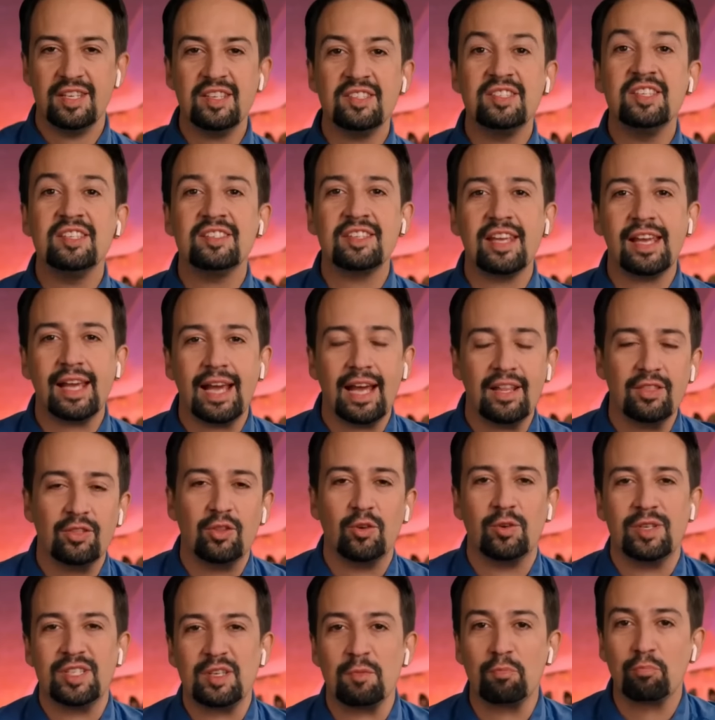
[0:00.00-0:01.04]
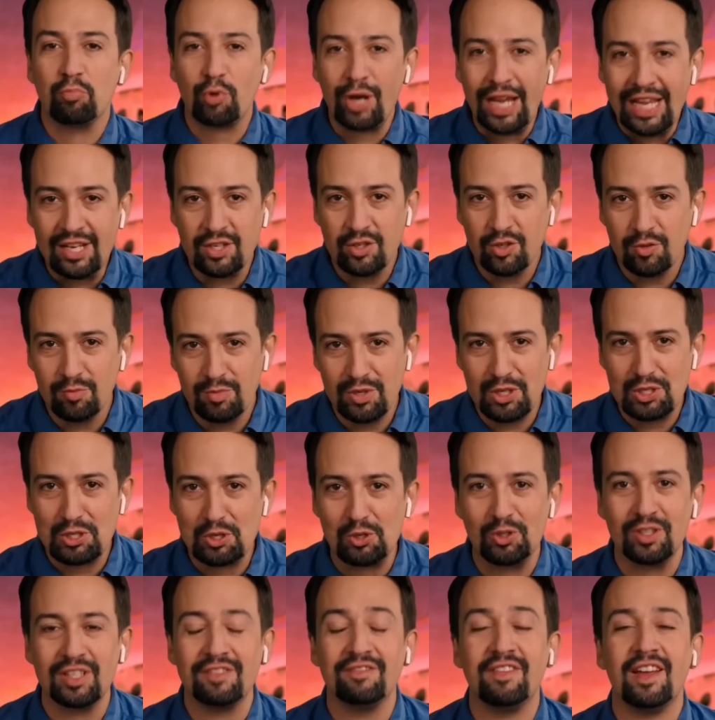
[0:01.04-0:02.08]
Disney's Encanto is a brand new
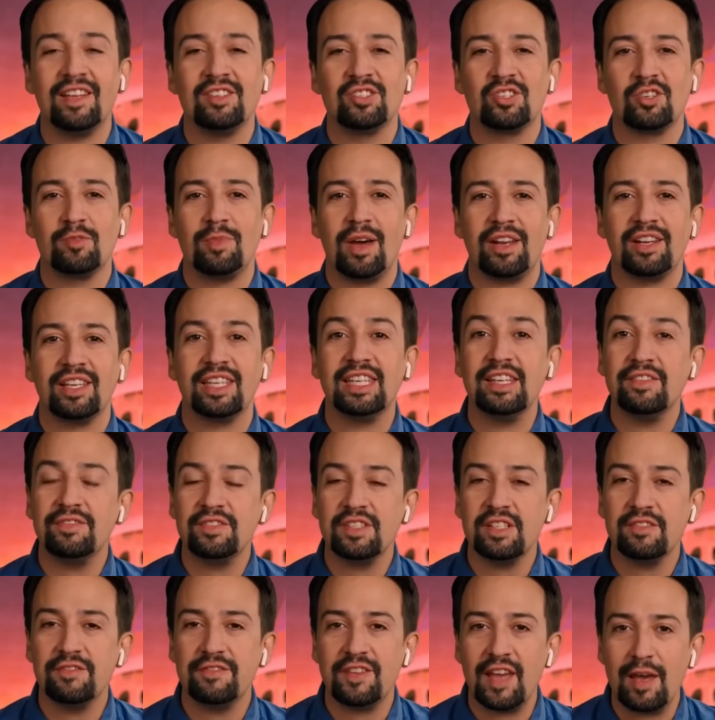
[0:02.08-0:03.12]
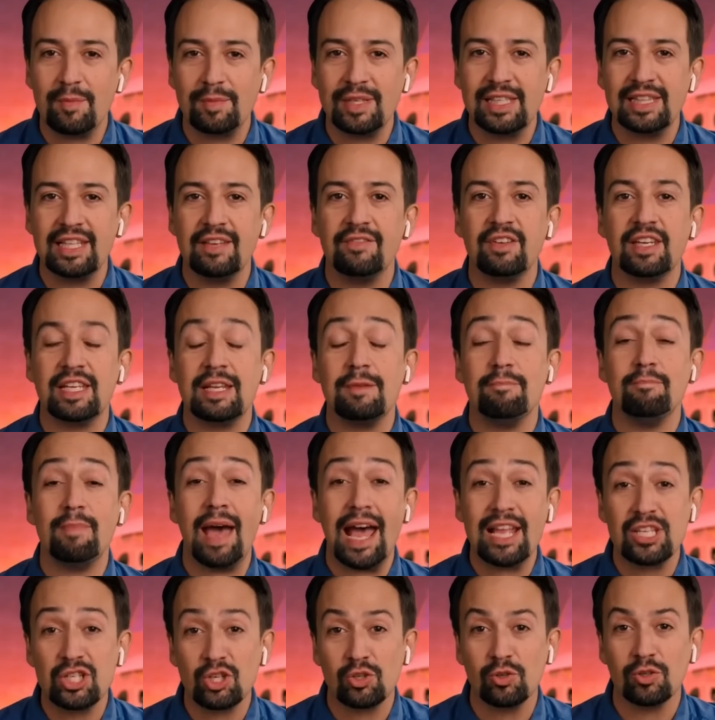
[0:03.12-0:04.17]
musical adventure about a gifted family living in a
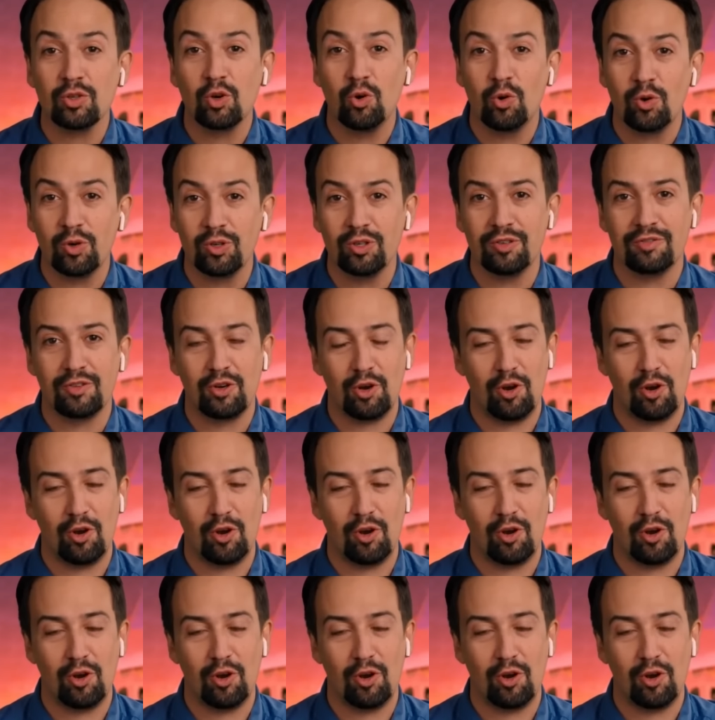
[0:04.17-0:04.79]
magical corner of